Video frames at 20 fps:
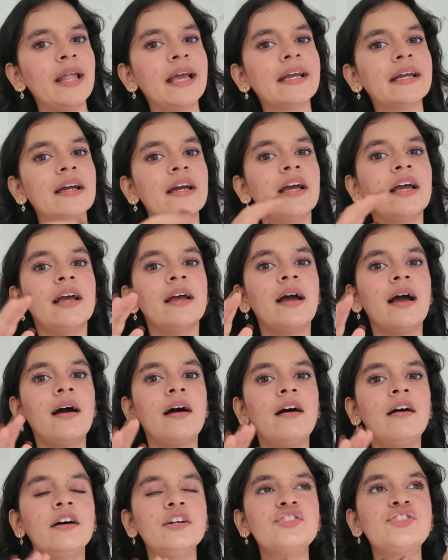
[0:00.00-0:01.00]
Like
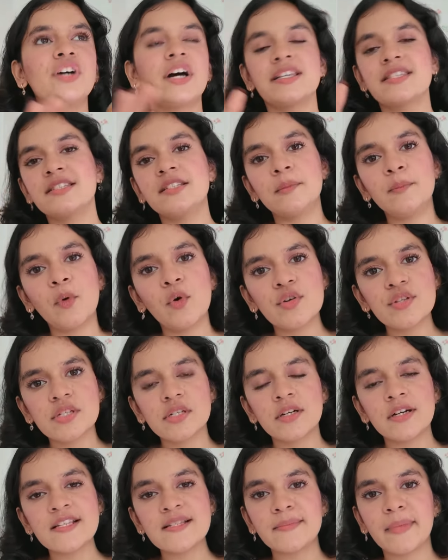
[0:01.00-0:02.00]
just the
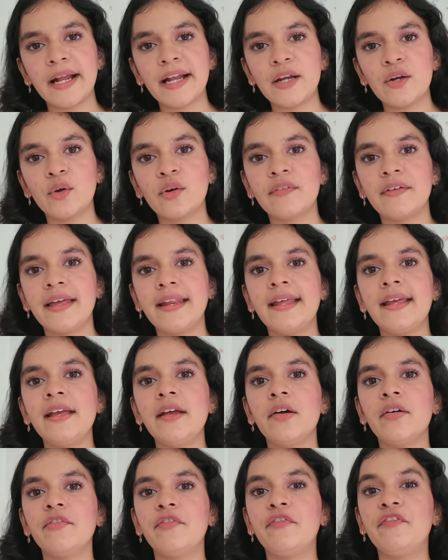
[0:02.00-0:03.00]
posters might look very
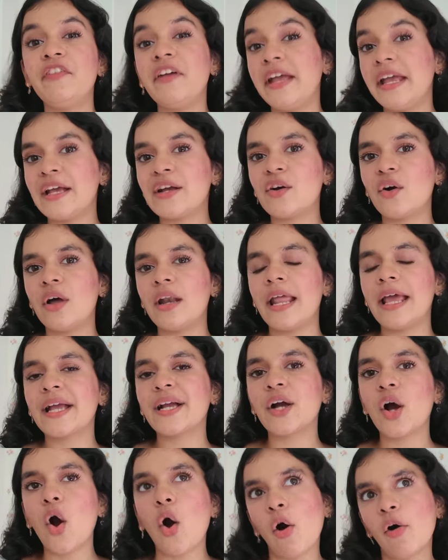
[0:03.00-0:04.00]
fake or
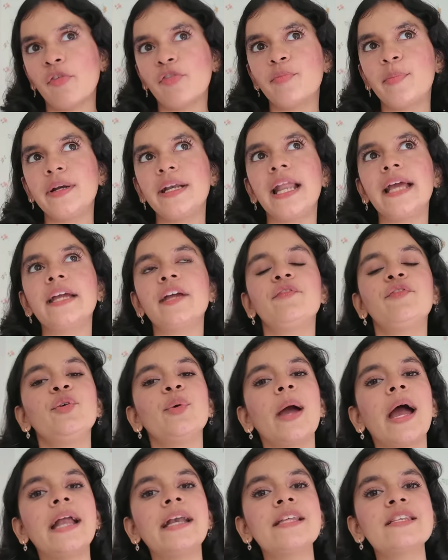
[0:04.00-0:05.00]
like off, but like if
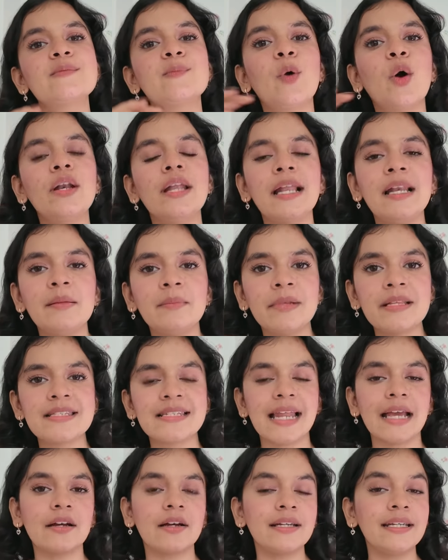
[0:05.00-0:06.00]
you add small
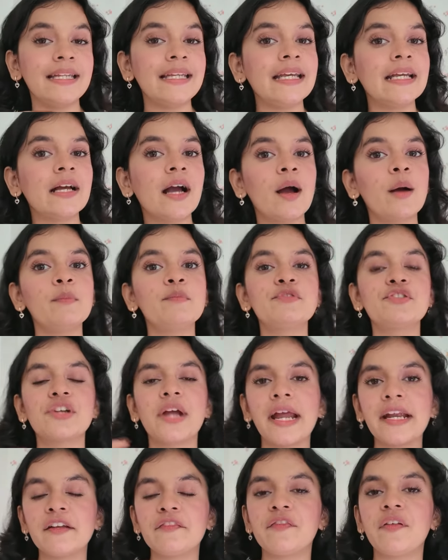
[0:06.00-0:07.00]
elements like a teacup,
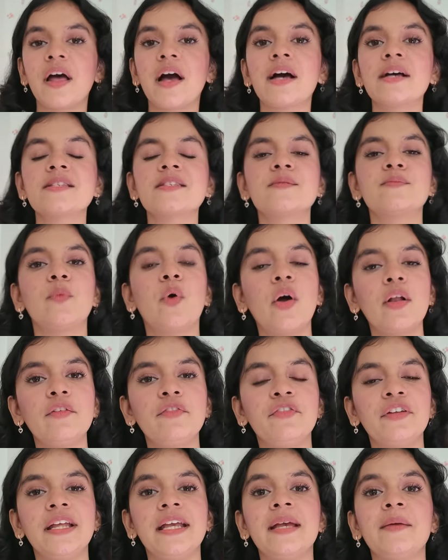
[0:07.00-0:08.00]
dried flowers, small
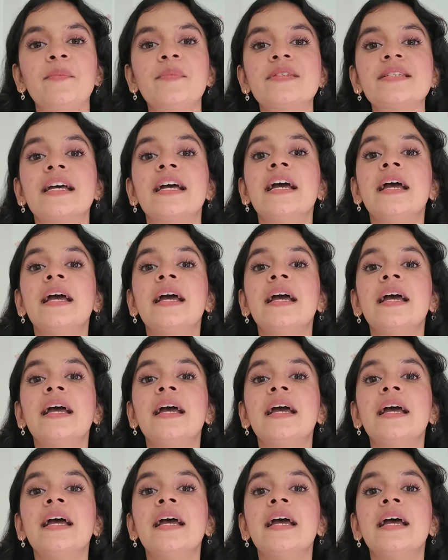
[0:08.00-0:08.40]
frames,